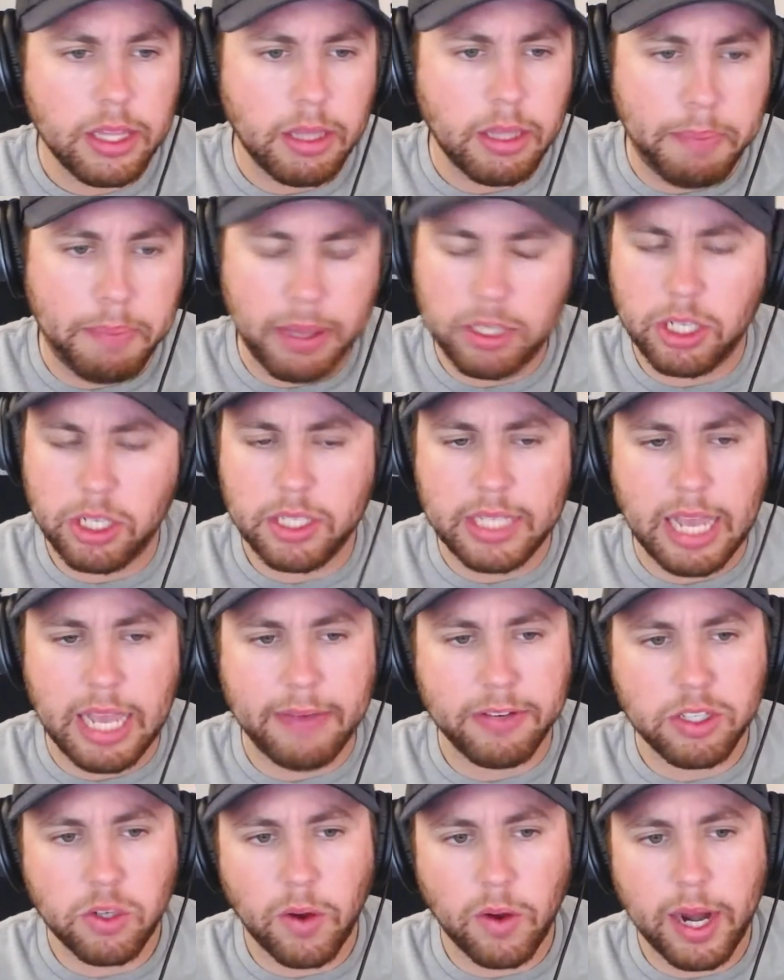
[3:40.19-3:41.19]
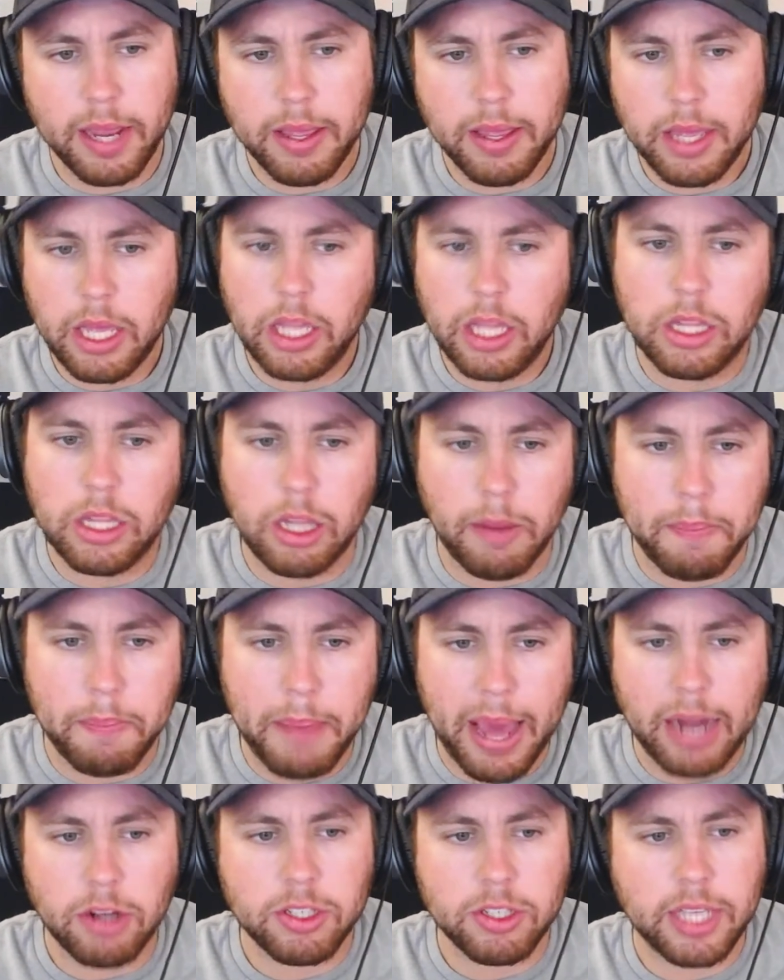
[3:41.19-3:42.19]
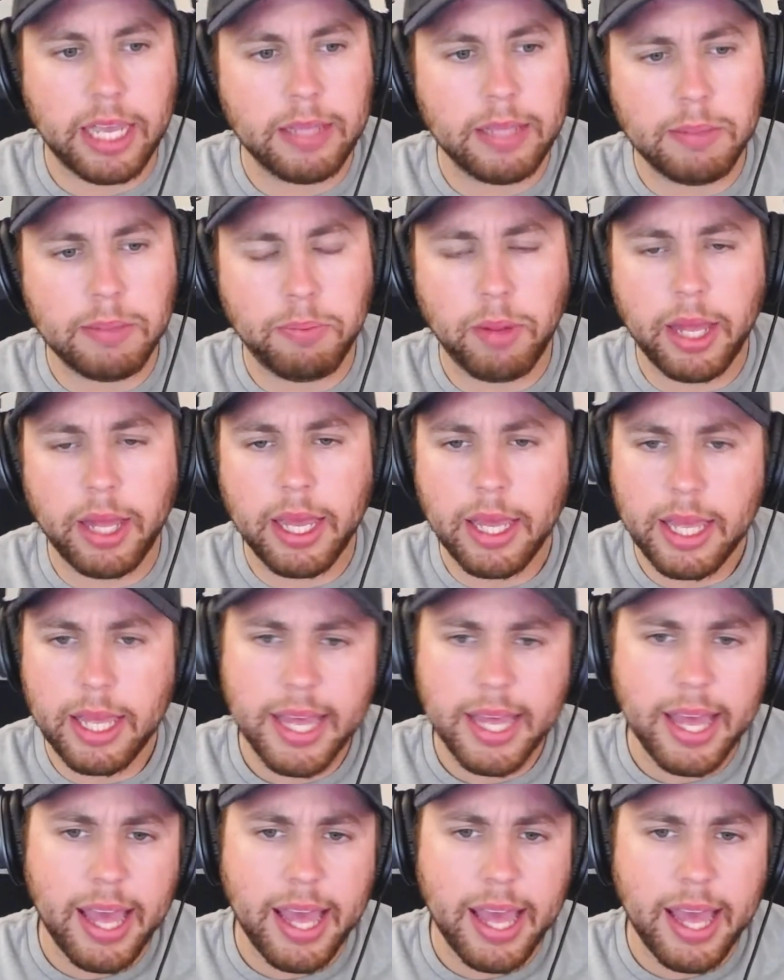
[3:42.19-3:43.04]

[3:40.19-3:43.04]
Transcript: The pitching staff was great, their batters came to play,